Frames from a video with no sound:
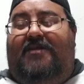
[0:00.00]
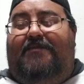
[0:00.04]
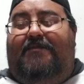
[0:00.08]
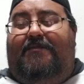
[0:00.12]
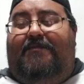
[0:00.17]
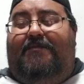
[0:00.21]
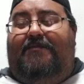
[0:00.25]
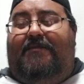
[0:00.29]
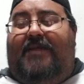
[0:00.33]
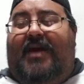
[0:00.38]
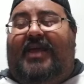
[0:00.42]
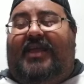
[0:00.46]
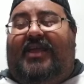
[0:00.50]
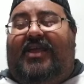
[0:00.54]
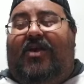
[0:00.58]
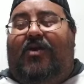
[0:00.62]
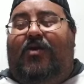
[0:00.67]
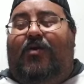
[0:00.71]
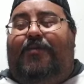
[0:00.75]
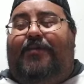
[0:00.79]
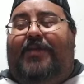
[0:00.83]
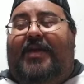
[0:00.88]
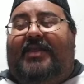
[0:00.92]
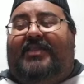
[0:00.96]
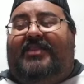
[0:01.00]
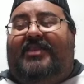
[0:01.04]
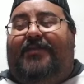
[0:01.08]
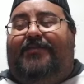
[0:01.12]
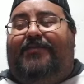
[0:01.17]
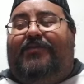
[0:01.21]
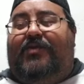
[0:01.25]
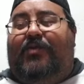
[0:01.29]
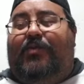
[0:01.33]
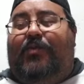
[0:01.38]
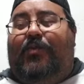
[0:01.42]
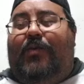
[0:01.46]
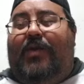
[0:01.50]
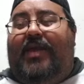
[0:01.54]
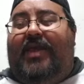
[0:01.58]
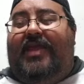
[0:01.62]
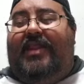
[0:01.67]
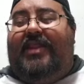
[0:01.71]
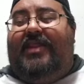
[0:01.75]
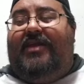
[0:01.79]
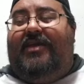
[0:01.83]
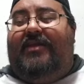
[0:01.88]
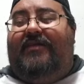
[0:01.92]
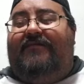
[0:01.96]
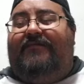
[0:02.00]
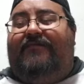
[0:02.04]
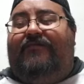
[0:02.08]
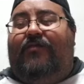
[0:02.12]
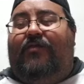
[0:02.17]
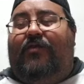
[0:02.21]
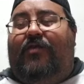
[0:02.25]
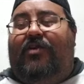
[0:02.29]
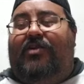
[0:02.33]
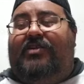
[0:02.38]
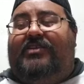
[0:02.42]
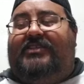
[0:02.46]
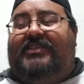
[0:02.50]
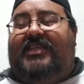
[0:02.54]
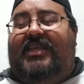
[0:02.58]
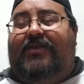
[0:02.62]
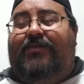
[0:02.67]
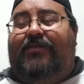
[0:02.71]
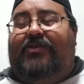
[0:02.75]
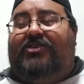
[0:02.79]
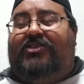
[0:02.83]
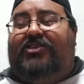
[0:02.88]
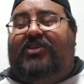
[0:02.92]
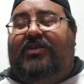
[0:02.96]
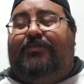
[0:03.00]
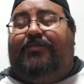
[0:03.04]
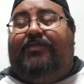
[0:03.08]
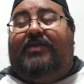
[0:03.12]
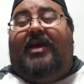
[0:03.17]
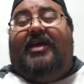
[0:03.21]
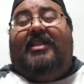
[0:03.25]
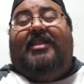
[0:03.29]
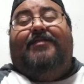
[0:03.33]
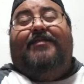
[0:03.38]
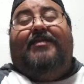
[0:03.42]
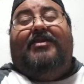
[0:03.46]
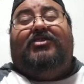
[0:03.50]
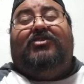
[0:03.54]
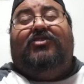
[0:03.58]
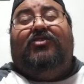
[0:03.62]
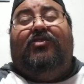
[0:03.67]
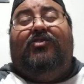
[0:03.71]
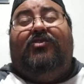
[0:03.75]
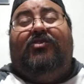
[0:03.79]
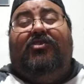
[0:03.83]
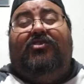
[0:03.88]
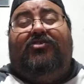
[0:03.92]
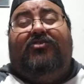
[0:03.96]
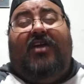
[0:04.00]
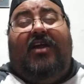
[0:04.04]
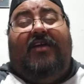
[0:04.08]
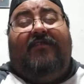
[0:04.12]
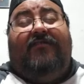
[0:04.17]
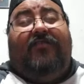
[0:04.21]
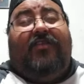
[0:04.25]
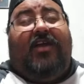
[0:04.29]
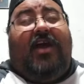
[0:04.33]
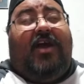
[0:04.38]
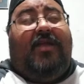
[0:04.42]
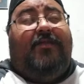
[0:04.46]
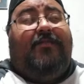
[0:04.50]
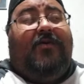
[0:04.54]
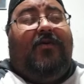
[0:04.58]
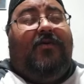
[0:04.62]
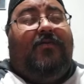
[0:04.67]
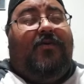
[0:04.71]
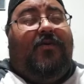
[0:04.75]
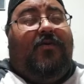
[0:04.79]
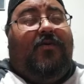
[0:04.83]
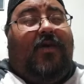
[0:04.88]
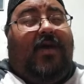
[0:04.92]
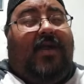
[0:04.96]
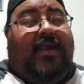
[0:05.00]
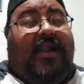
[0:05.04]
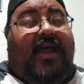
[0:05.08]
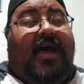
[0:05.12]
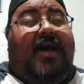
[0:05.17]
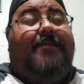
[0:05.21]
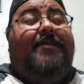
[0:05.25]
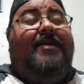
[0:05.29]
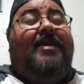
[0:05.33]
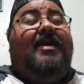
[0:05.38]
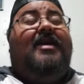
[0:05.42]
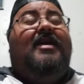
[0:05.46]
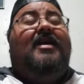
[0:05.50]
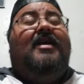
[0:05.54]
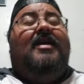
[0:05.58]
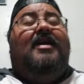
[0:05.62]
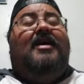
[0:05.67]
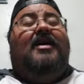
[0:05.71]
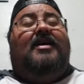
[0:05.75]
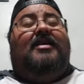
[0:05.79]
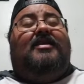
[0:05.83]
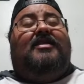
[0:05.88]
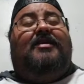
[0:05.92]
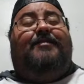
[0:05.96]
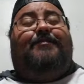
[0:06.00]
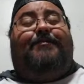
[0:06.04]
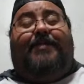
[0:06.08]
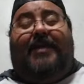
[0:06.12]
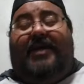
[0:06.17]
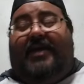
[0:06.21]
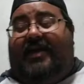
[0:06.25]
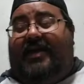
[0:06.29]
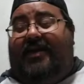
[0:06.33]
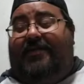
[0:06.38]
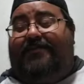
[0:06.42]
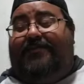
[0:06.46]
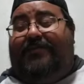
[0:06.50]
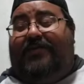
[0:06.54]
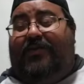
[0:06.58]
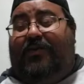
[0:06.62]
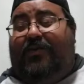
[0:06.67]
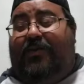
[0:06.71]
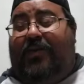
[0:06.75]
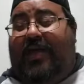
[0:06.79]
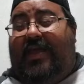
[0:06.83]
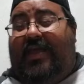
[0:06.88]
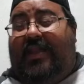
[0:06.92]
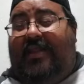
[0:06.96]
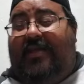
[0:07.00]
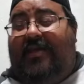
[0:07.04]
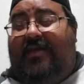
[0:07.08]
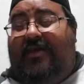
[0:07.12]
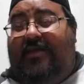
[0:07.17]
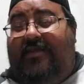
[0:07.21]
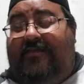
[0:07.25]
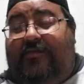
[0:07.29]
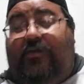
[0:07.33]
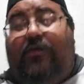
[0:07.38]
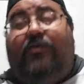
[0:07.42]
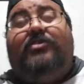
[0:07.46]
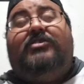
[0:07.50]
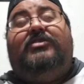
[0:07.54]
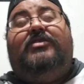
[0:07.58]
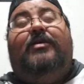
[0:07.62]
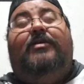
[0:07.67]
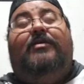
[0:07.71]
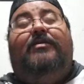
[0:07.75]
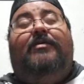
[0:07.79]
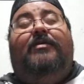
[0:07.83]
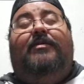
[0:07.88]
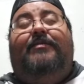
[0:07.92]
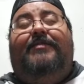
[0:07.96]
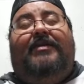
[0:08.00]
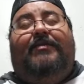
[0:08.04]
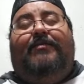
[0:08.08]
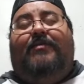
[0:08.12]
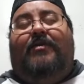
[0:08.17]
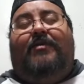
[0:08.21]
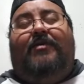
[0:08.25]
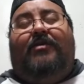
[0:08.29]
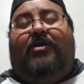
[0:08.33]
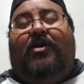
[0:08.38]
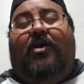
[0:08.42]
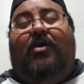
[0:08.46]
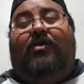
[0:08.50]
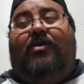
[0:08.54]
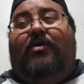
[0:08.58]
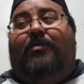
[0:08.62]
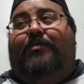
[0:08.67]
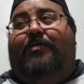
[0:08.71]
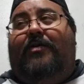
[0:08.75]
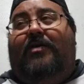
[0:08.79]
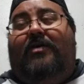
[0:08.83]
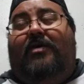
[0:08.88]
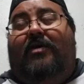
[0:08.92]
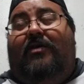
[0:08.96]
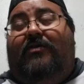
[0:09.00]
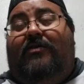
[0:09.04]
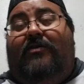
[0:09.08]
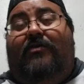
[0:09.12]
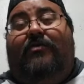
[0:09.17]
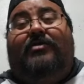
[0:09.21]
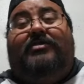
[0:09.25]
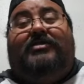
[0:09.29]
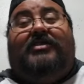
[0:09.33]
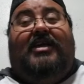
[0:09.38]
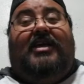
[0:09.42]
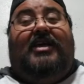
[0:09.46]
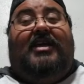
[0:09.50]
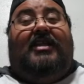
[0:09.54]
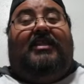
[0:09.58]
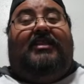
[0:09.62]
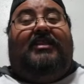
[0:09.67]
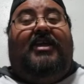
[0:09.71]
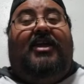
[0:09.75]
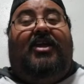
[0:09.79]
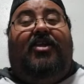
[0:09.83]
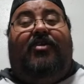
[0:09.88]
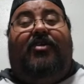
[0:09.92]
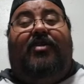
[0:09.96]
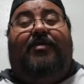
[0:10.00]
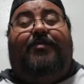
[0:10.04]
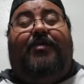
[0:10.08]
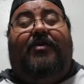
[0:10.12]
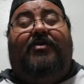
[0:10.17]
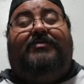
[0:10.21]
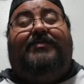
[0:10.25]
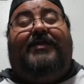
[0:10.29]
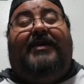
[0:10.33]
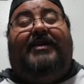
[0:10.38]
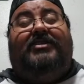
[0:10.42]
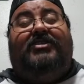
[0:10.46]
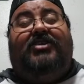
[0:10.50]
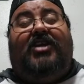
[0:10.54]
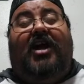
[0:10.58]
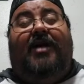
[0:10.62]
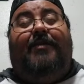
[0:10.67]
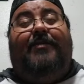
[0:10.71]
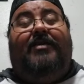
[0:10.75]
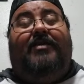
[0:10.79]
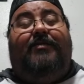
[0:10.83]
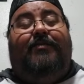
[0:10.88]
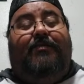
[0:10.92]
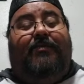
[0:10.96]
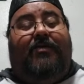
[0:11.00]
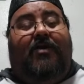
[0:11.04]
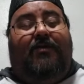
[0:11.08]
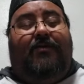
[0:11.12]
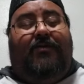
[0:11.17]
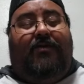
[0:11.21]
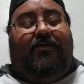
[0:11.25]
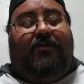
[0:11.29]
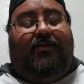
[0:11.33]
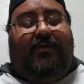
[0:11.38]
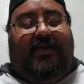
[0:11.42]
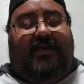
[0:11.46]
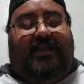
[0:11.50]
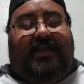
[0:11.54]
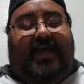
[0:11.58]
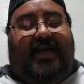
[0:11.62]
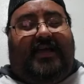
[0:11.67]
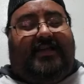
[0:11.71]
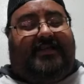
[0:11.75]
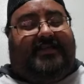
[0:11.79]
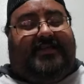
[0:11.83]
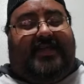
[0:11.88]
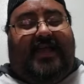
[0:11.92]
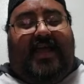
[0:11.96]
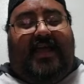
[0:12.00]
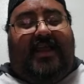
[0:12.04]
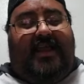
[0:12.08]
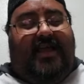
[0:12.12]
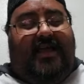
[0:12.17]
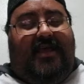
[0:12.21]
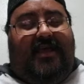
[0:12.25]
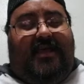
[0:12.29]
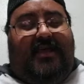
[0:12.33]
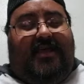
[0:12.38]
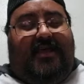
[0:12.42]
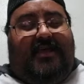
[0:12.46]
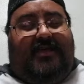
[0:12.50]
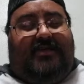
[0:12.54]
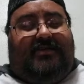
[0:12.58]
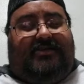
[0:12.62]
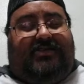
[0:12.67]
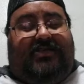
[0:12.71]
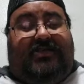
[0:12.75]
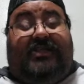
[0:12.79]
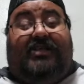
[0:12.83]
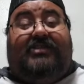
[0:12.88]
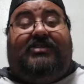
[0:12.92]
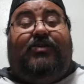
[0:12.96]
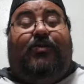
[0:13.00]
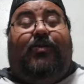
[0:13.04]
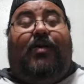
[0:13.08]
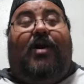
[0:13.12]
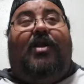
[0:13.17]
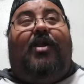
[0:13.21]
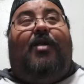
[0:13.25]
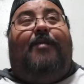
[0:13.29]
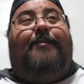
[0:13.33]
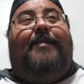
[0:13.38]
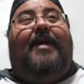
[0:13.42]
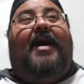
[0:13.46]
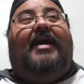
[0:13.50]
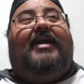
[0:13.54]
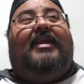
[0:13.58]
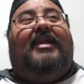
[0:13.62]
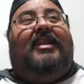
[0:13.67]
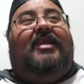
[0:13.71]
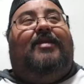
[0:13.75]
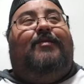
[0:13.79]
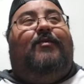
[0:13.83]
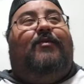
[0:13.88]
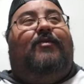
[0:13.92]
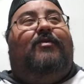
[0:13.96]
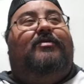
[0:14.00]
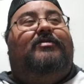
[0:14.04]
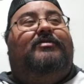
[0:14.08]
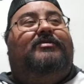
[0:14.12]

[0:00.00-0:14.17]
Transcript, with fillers: Maika who picked up the win for her team when she applied the Michinoku driver on Momo Watanabe to pick up the win. And of course, I mean Momo Kogo, but of course later in the post-match comment, Momo realized that she doesn't want her back anymore.